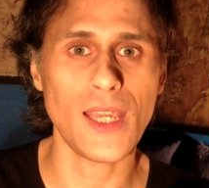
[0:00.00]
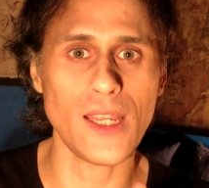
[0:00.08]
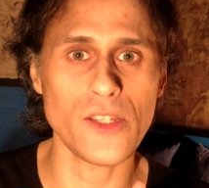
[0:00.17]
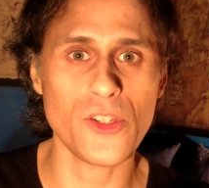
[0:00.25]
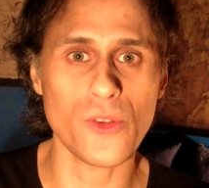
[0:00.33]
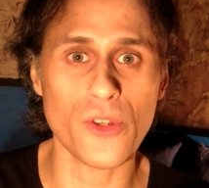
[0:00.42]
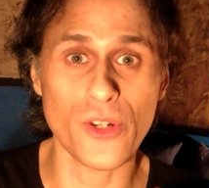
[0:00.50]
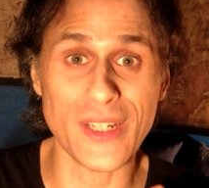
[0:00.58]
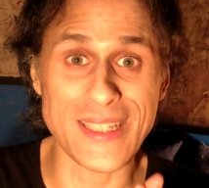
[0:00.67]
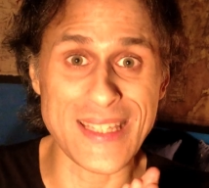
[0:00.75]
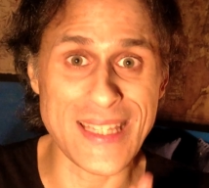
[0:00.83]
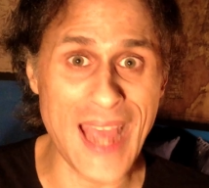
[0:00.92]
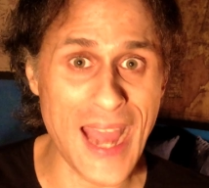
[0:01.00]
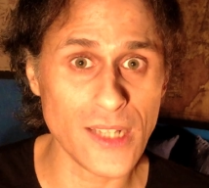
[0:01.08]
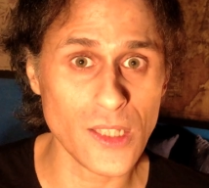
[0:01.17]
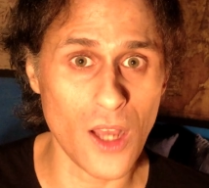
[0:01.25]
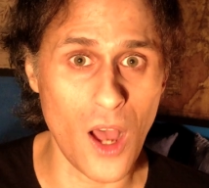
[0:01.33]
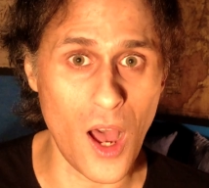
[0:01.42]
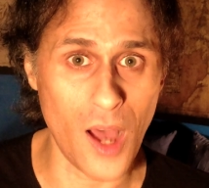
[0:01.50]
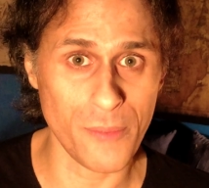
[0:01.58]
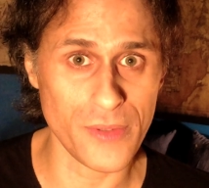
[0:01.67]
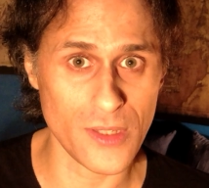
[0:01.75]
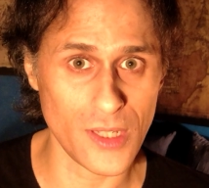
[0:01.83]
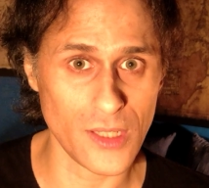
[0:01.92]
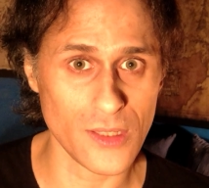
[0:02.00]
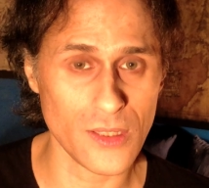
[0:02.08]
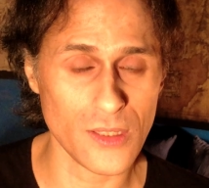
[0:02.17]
into their exact opposite.